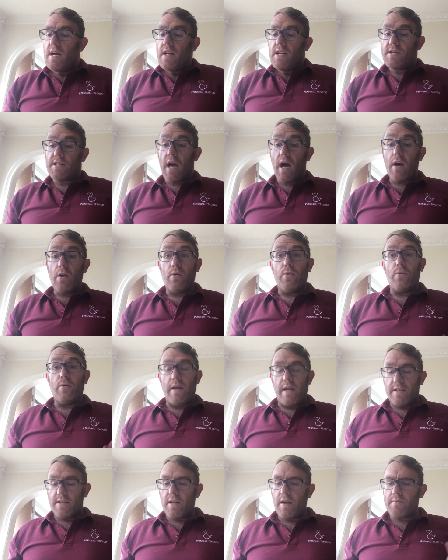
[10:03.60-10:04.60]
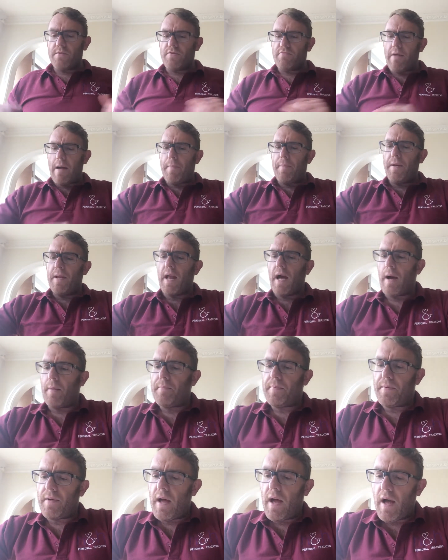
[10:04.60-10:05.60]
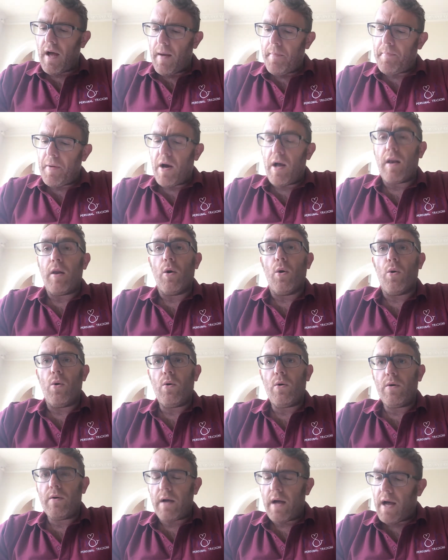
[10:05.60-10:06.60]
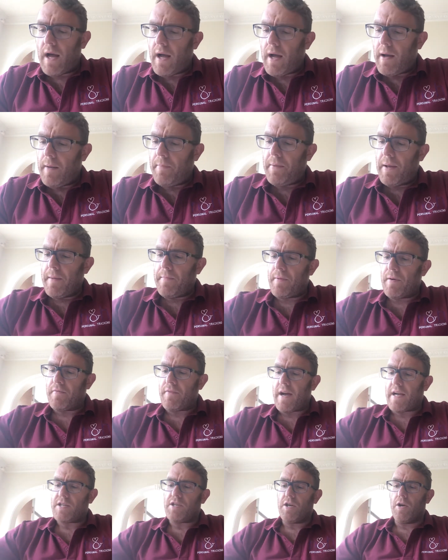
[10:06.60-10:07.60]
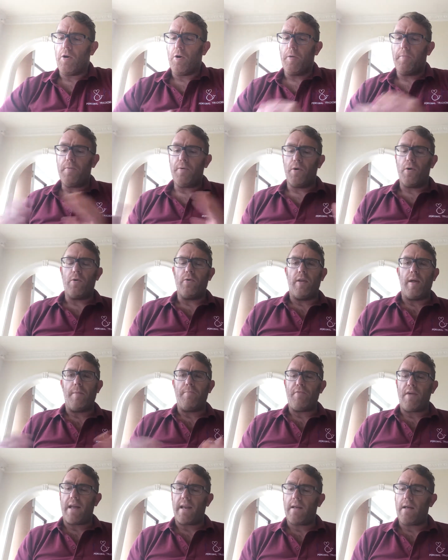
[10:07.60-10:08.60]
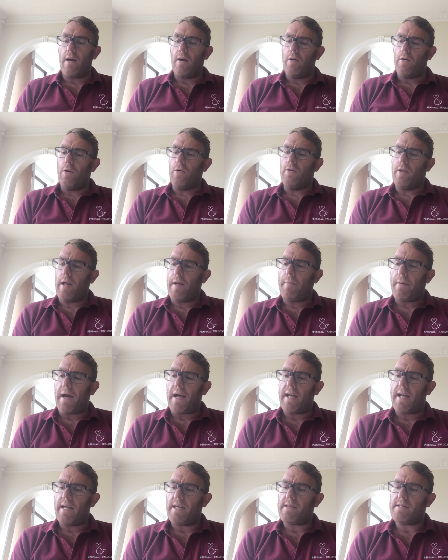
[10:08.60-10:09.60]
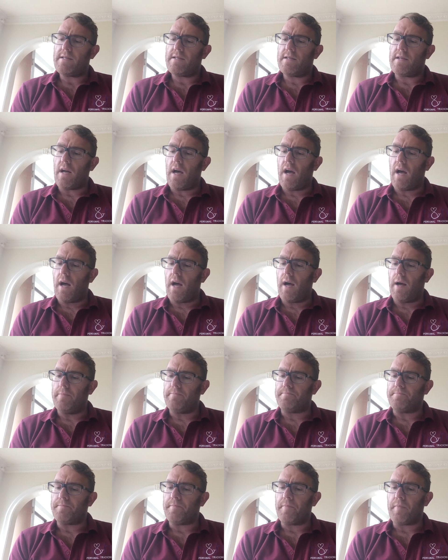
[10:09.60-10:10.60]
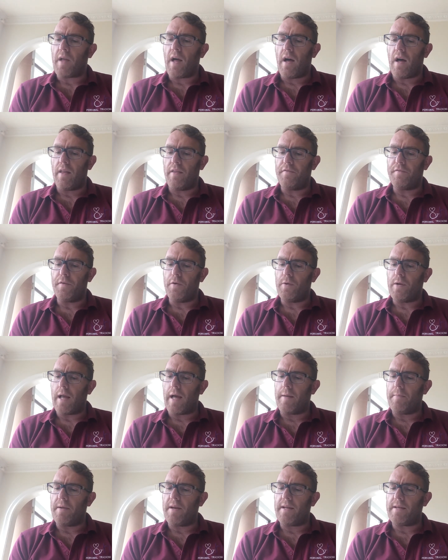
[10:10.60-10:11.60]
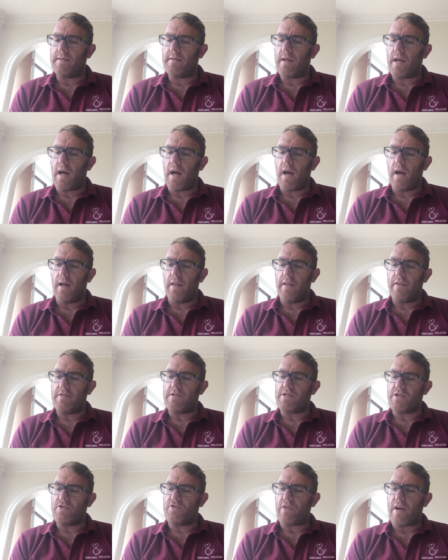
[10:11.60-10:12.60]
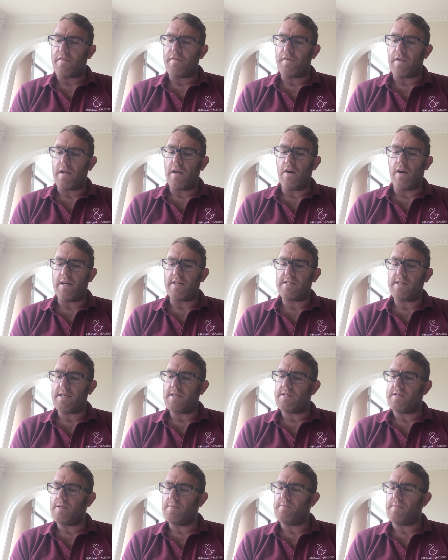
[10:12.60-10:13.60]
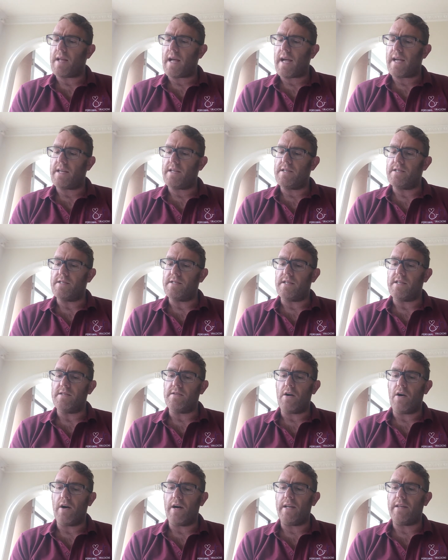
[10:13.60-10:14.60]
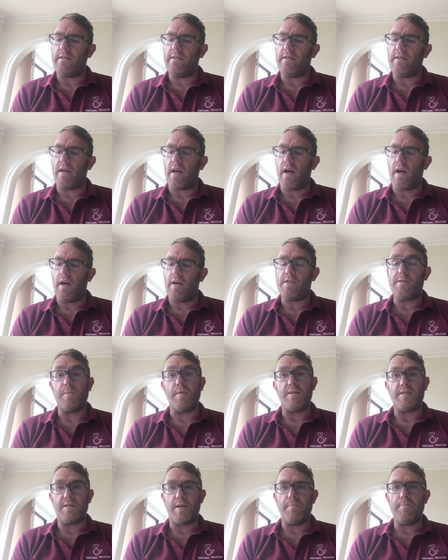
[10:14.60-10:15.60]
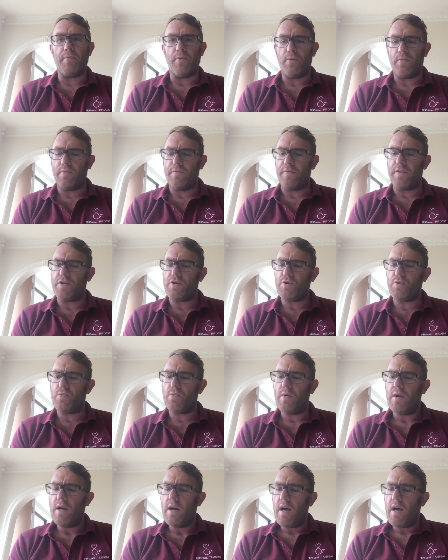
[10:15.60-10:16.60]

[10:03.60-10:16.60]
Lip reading: So, in terms of wrapping up, by law, people have actually got to put on their packets the food labelling. There is the traffic light system that is designed to be simple and visual.